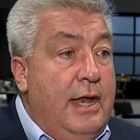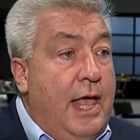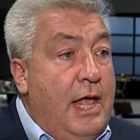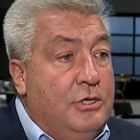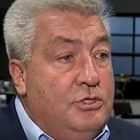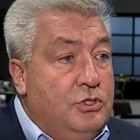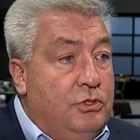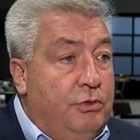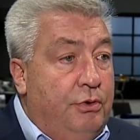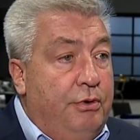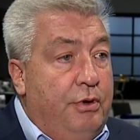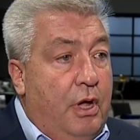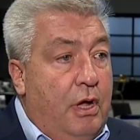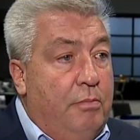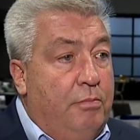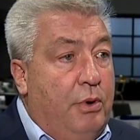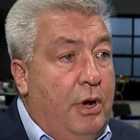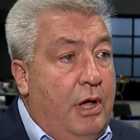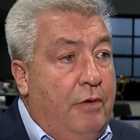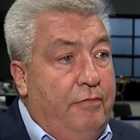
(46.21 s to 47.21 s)
national
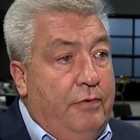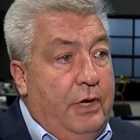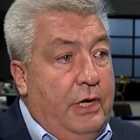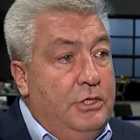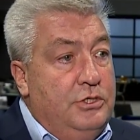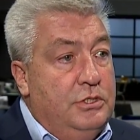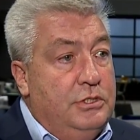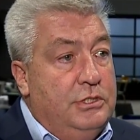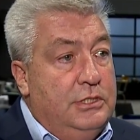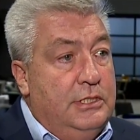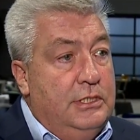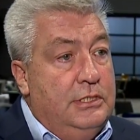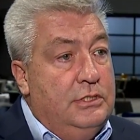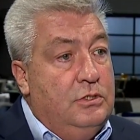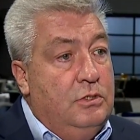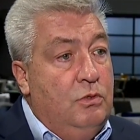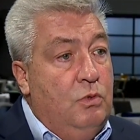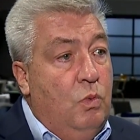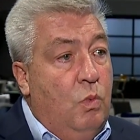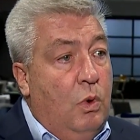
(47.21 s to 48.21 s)
nonprofit
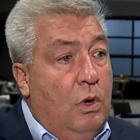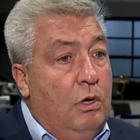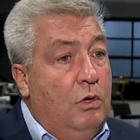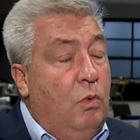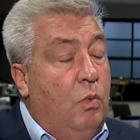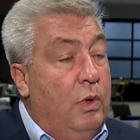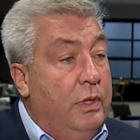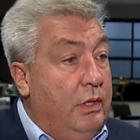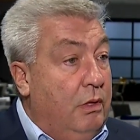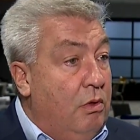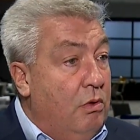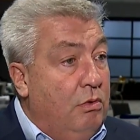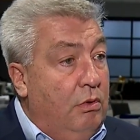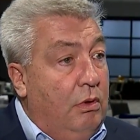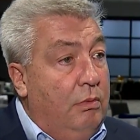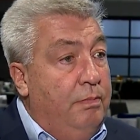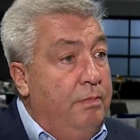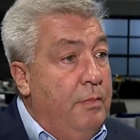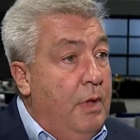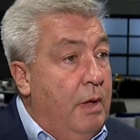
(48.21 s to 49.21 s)
agencies who work with
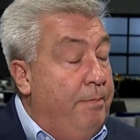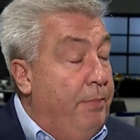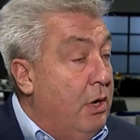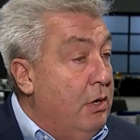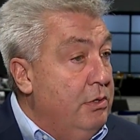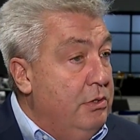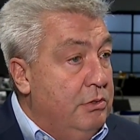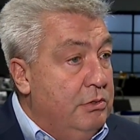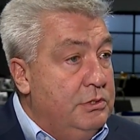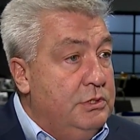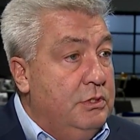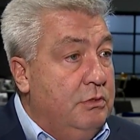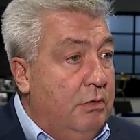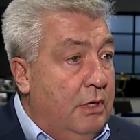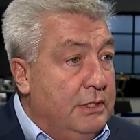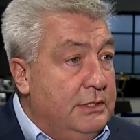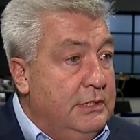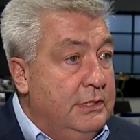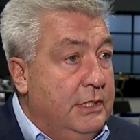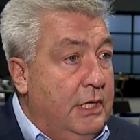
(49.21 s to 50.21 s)
local partners
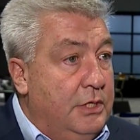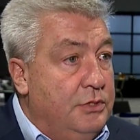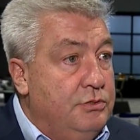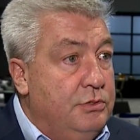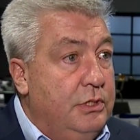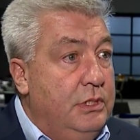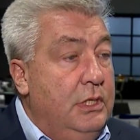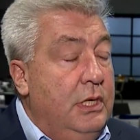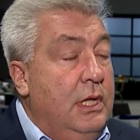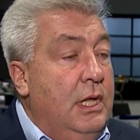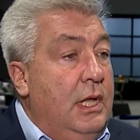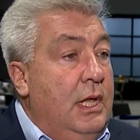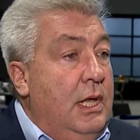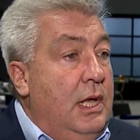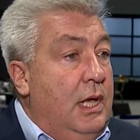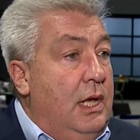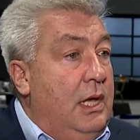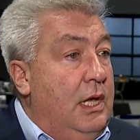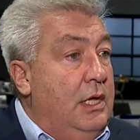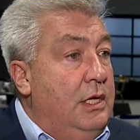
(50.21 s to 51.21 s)
across the country
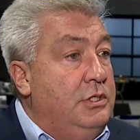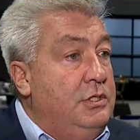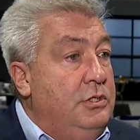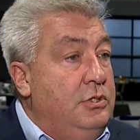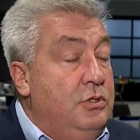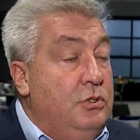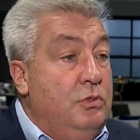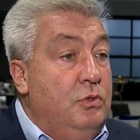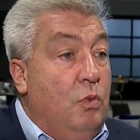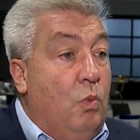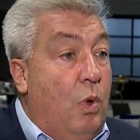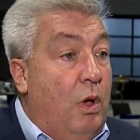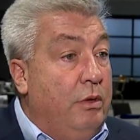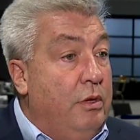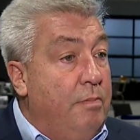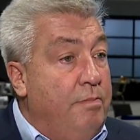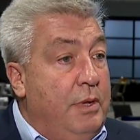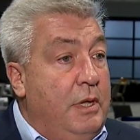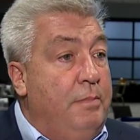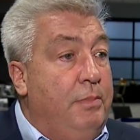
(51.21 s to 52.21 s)
uh, to
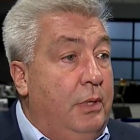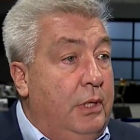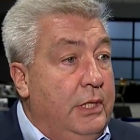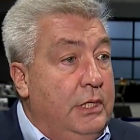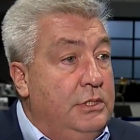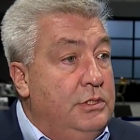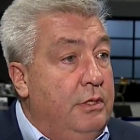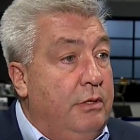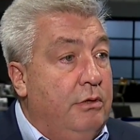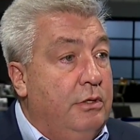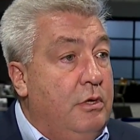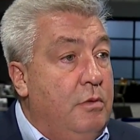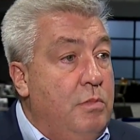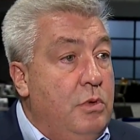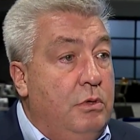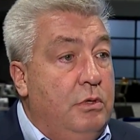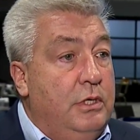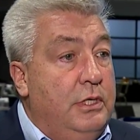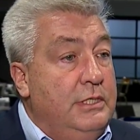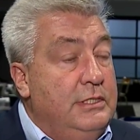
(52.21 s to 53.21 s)
welcome people into their
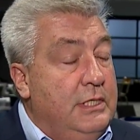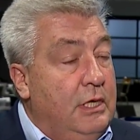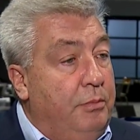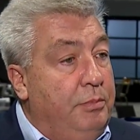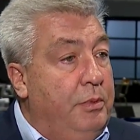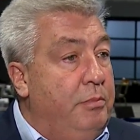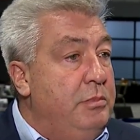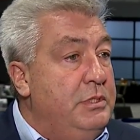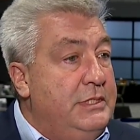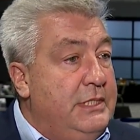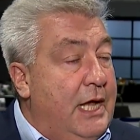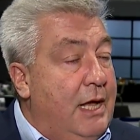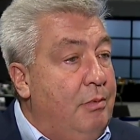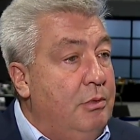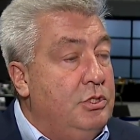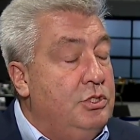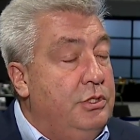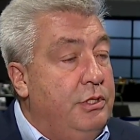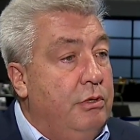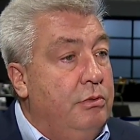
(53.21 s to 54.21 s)
communities, help them
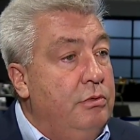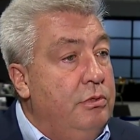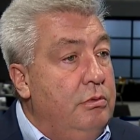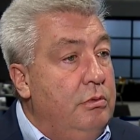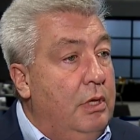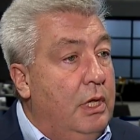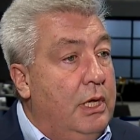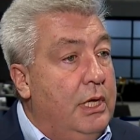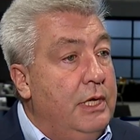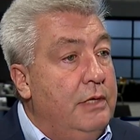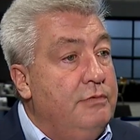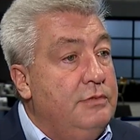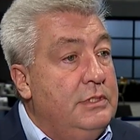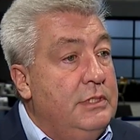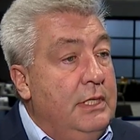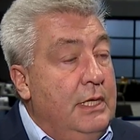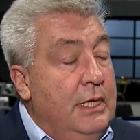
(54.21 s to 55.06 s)
establish their new lives.